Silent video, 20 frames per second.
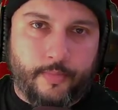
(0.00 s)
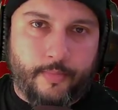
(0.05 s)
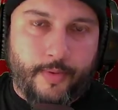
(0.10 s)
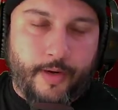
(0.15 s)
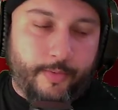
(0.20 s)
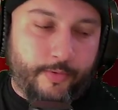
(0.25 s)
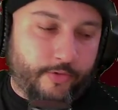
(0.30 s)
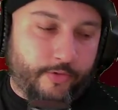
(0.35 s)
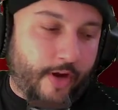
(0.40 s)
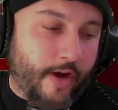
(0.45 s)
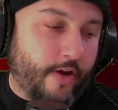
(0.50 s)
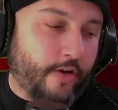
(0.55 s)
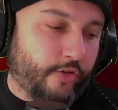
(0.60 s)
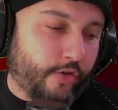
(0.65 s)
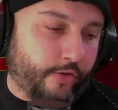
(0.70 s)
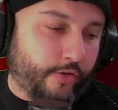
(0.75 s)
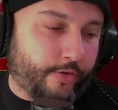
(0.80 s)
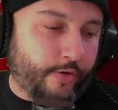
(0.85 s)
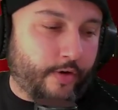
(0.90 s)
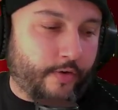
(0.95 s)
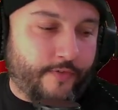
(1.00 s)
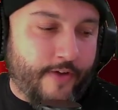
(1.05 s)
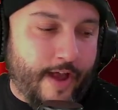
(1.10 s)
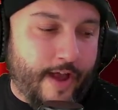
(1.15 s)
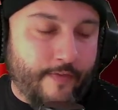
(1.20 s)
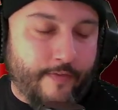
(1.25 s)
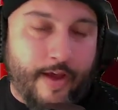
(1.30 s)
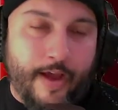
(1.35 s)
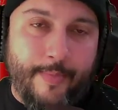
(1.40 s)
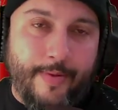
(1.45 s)
My name is Angry Troll
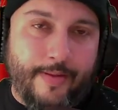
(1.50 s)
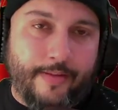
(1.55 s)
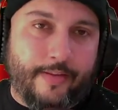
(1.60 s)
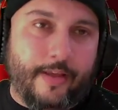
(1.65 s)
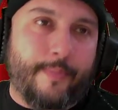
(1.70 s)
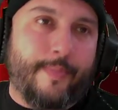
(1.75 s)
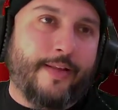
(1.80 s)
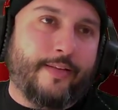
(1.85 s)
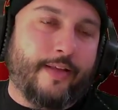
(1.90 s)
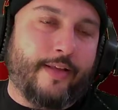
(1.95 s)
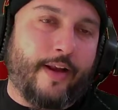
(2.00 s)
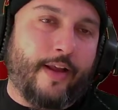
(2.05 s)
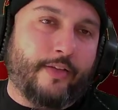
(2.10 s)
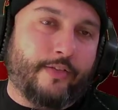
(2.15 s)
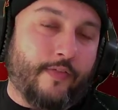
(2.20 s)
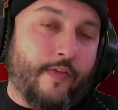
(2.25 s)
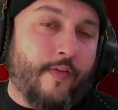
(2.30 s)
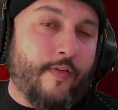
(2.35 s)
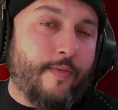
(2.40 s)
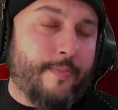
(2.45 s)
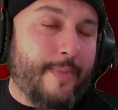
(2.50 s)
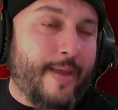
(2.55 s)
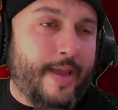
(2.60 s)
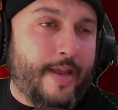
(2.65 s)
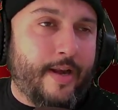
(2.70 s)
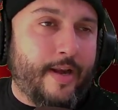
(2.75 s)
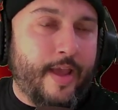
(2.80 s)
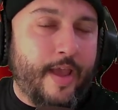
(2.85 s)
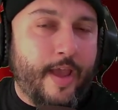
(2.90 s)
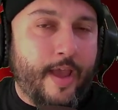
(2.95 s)
305. I'm a Dead by Daylight Survivor
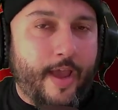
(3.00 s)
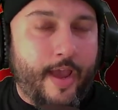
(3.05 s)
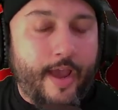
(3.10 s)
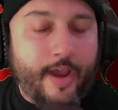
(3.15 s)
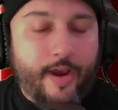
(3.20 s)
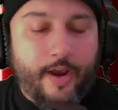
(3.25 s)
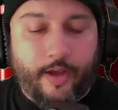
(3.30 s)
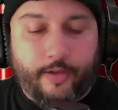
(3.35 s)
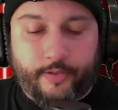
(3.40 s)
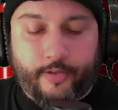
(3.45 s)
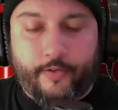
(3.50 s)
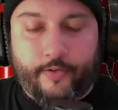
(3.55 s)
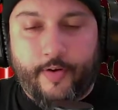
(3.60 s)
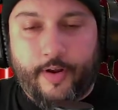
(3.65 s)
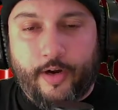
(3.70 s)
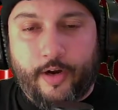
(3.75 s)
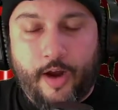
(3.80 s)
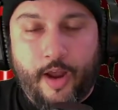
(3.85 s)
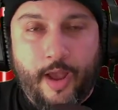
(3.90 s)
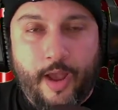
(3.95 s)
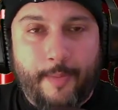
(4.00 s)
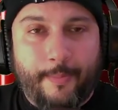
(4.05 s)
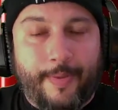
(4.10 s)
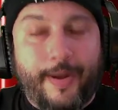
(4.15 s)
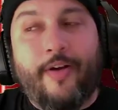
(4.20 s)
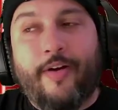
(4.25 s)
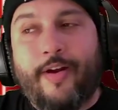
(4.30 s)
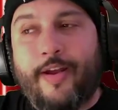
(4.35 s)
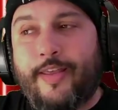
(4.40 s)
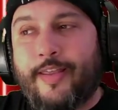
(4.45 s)
main and content creator, but
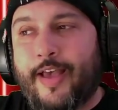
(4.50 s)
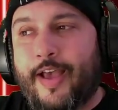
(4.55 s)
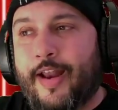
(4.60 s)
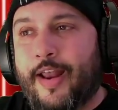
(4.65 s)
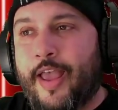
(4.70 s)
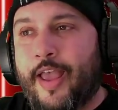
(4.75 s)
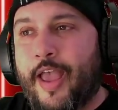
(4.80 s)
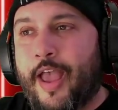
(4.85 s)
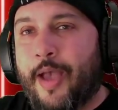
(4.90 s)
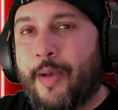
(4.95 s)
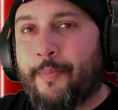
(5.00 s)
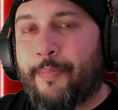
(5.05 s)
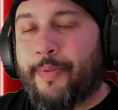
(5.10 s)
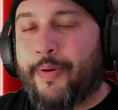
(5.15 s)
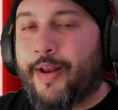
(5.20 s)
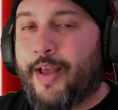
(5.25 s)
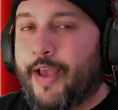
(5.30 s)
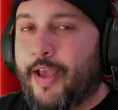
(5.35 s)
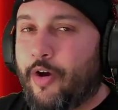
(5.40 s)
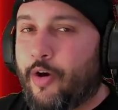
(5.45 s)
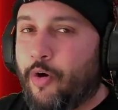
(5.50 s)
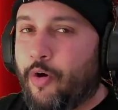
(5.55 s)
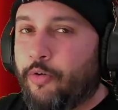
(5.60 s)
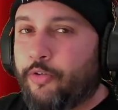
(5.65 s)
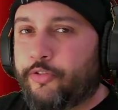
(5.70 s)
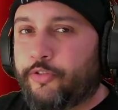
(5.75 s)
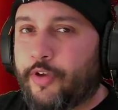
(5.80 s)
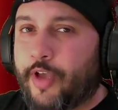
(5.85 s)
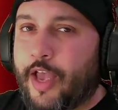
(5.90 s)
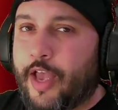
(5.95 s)
not only that, but I
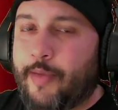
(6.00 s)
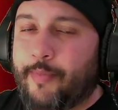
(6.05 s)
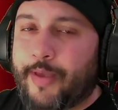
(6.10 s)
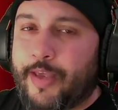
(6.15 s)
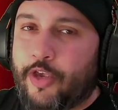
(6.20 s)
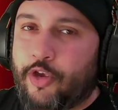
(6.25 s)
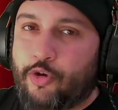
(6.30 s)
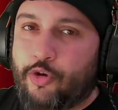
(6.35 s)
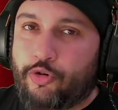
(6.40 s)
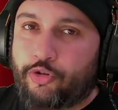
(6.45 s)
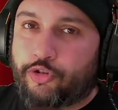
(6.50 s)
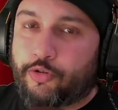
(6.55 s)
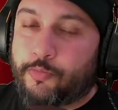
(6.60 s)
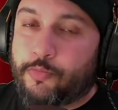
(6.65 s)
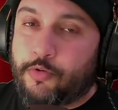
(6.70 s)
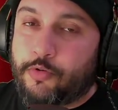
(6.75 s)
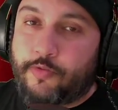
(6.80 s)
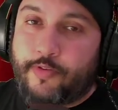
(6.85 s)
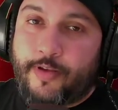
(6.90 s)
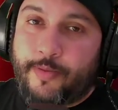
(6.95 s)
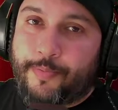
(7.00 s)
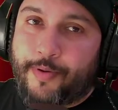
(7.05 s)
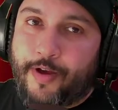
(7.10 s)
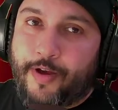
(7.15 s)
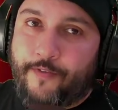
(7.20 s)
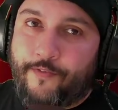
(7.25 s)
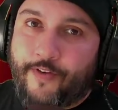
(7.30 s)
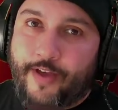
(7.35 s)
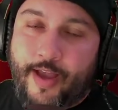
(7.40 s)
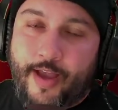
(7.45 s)
also am a huge movie
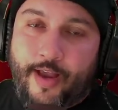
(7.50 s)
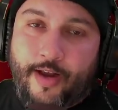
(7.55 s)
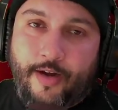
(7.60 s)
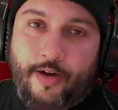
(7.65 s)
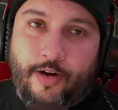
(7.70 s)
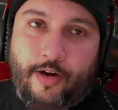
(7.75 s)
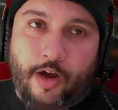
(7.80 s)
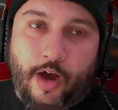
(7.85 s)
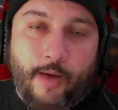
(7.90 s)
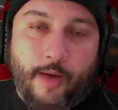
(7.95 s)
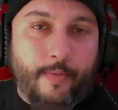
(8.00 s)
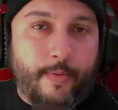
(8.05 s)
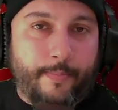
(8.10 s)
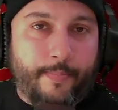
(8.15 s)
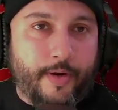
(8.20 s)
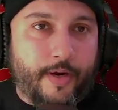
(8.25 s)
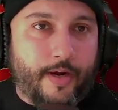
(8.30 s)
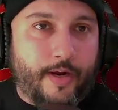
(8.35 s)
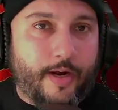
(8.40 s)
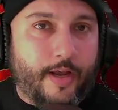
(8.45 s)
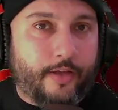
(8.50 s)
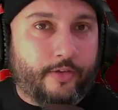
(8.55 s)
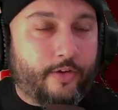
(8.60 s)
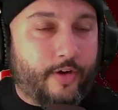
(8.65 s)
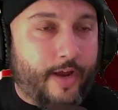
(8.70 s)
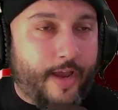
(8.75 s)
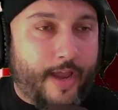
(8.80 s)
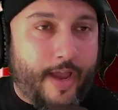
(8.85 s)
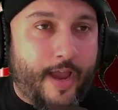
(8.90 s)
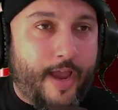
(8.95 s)
buff and comic book
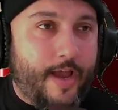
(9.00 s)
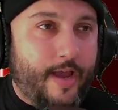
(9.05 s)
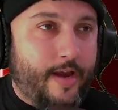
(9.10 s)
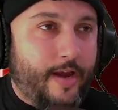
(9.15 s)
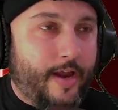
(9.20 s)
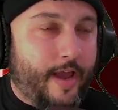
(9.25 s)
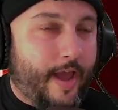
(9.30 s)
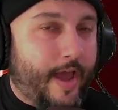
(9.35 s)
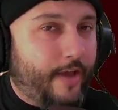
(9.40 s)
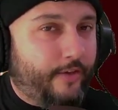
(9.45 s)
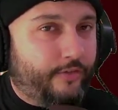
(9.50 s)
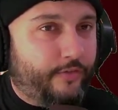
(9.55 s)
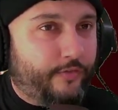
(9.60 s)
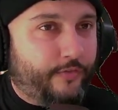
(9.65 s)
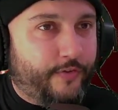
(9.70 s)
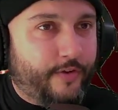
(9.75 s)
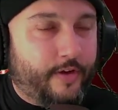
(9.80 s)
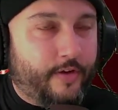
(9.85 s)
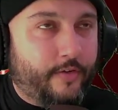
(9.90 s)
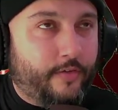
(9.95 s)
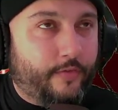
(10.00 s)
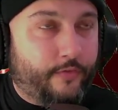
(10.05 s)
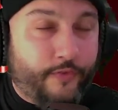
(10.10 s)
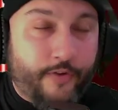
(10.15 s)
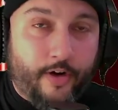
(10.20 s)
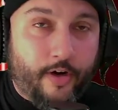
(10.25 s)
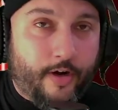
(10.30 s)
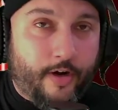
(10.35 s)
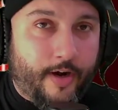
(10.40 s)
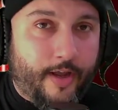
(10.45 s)
collector and action
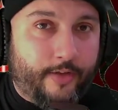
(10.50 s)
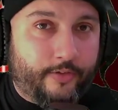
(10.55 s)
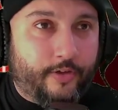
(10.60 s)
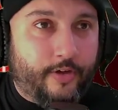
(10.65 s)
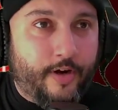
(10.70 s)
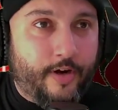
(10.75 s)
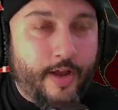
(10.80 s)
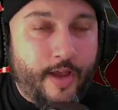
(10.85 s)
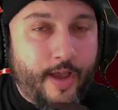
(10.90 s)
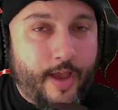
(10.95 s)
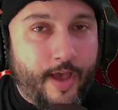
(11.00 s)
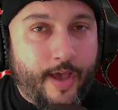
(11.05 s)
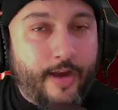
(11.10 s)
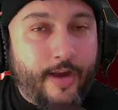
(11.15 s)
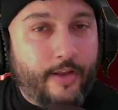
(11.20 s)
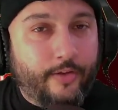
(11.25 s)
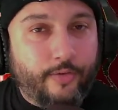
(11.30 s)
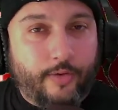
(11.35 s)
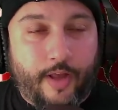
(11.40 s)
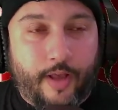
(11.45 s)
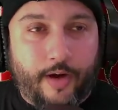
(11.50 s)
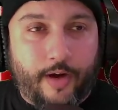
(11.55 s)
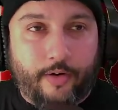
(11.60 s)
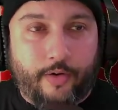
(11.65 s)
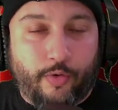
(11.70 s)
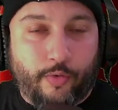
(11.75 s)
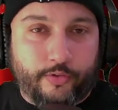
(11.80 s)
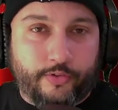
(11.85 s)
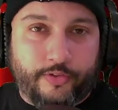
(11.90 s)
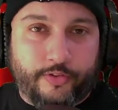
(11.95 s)
figure collector, and I do a lot of
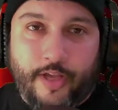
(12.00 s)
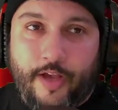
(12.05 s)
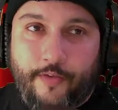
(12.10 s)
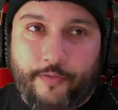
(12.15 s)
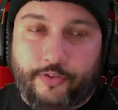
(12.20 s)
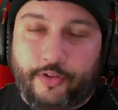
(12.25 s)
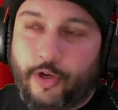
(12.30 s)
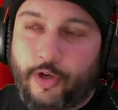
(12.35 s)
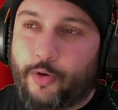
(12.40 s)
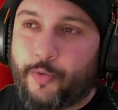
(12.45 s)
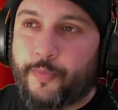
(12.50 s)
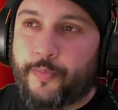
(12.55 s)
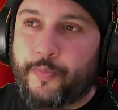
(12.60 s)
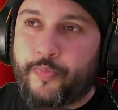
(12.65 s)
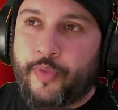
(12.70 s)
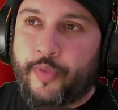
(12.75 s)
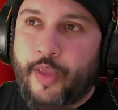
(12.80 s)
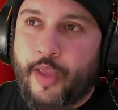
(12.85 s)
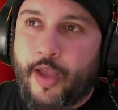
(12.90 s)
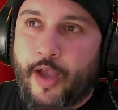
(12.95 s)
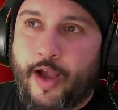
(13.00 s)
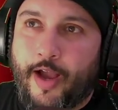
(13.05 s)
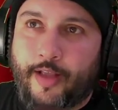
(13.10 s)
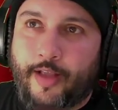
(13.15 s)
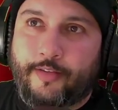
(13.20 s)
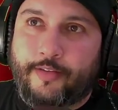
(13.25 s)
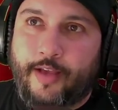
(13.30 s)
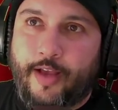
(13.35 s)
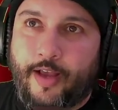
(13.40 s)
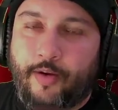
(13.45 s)
cool stuff. So I
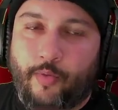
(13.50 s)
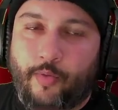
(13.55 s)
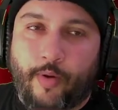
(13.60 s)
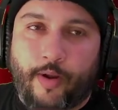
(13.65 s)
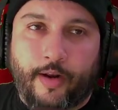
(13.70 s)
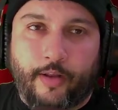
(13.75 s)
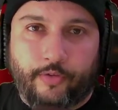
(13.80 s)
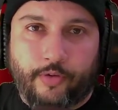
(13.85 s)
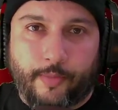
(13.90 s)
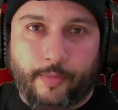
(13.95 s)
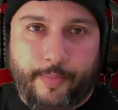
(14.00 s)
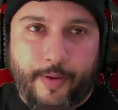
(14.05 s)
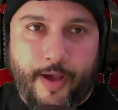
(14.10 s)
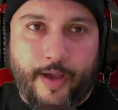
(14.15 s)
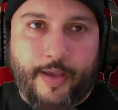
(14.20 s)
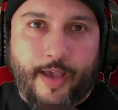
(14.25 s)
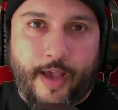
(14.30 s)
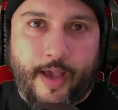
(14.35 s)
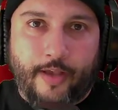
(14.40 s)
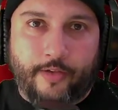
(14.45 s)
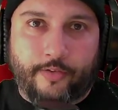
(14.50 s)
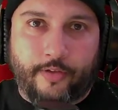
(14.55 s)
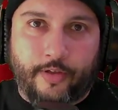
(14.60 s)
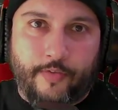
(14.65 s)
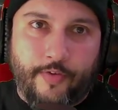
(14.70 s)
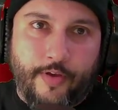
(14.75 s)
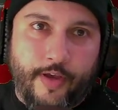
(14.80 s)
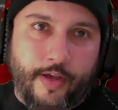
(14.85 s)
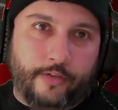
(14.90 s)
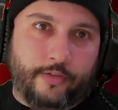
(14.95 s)
thought, why not do a podcast,
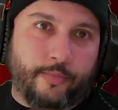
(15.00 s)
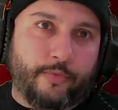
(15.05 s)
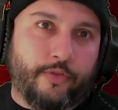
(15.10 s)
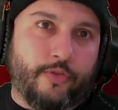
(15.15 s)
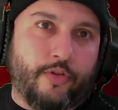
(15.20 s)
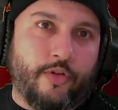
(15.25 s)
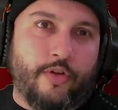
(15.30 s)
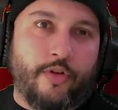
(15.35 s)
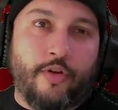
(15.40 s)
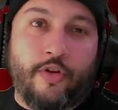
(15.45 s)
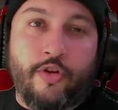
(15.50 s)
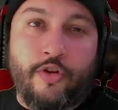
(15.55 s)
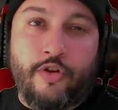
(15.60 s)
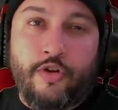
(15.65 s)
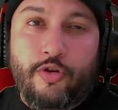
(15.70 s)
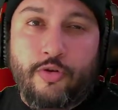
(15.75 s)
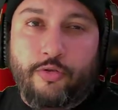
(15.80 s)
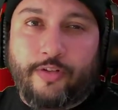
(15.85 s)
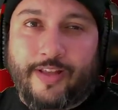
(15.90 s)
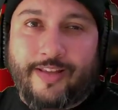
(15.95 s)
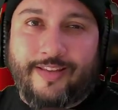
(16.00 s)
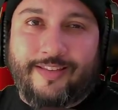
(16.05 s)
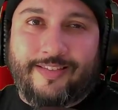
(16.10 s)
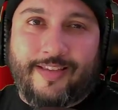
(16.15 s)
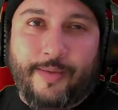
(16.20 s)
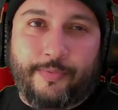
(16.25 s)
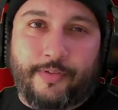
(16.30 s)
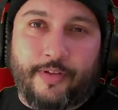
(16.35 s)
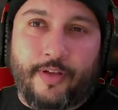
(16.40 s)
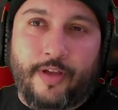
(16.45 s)
give you guys some news and
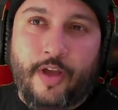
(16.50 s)
tips